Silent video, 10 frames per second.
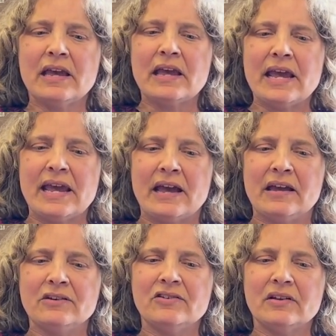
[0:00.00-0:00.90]

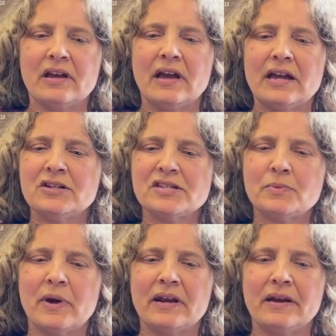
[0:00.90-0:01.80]
And I just
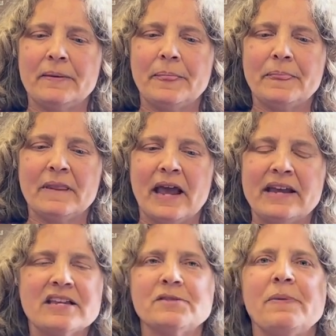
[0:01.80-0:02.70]
want to, I
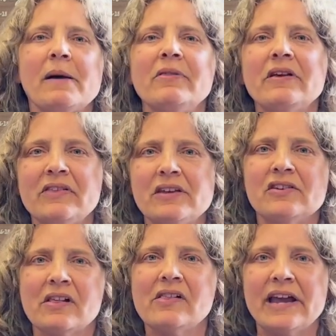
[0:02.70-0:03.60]
guess, publicly
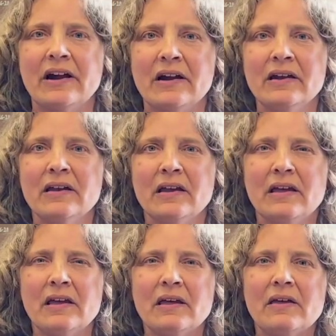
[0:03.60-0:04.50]
declare
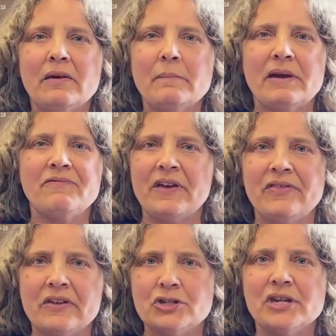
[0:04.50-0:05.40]
my
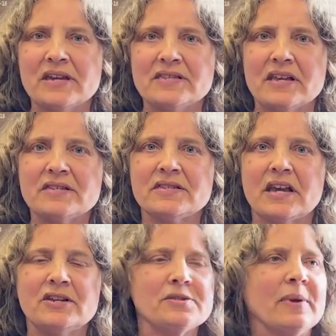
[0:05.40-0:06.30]
faith in Jesus.
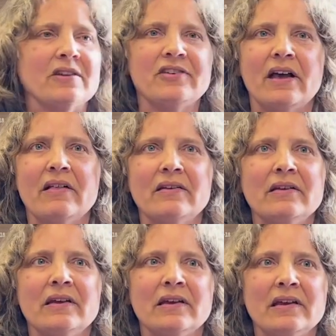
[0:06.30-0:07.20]
I just want to
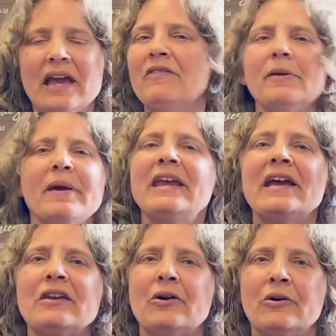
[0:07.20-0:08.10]
tell everybody
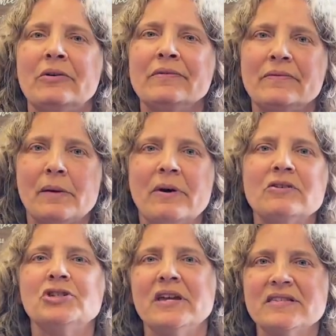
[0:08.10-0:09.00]
I know
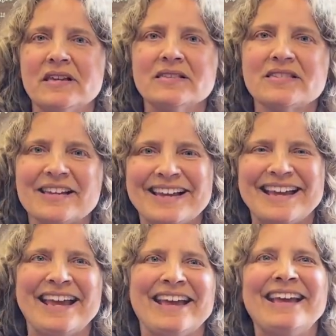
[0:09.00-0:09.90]
about Jesus.
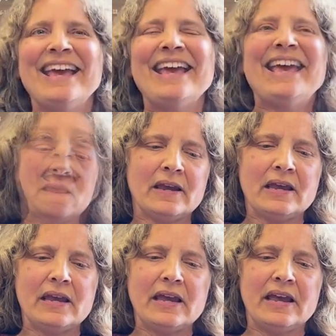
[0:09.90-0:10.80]

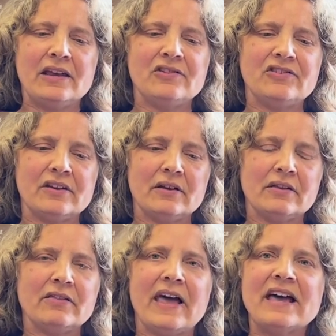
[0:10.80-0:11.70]
And
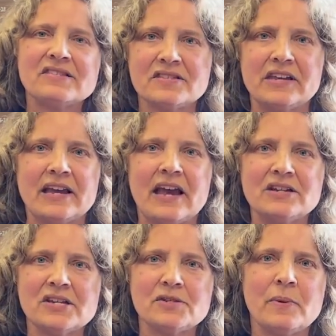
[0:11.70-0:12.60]
lastly, I
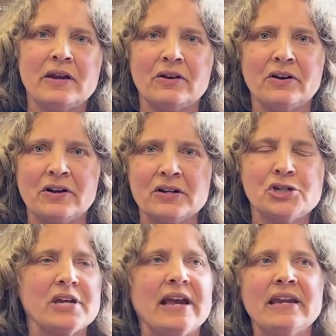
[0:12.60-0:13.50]
just want to
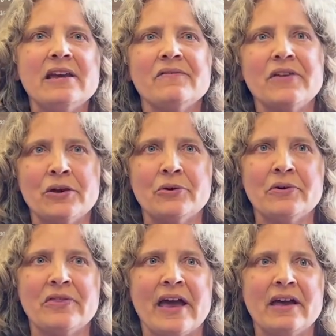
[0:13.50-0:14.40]
urge any of
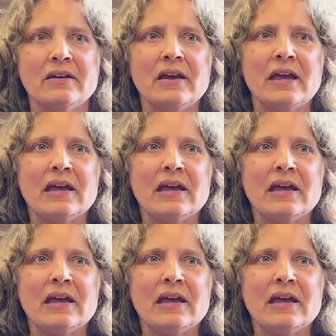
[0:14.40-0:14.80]
you that